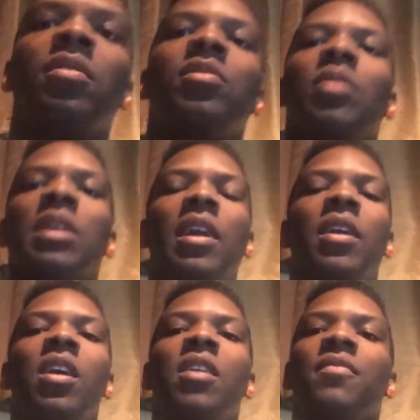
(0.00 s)
So to kick it
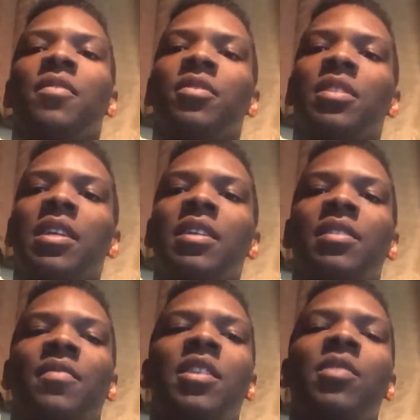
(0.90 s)
off, first thing is,
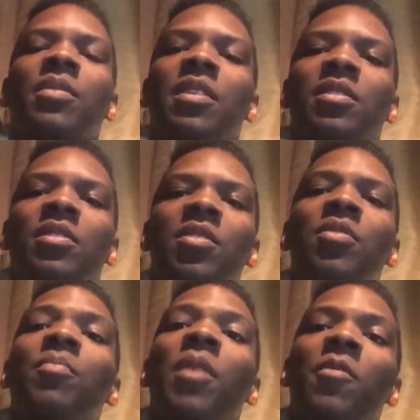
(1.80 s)
if anyone doesn't know,
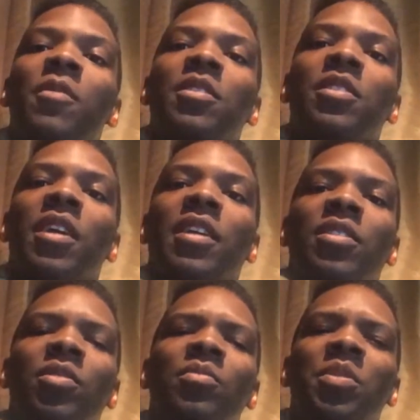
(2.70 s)
you probably want to check into
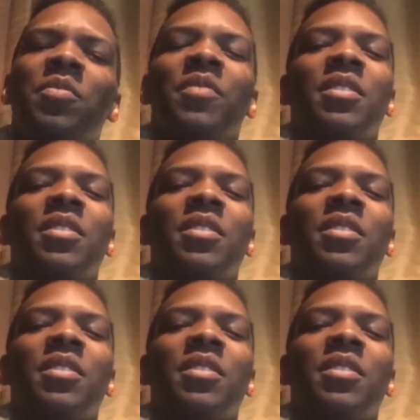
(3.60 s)
who Doomfist.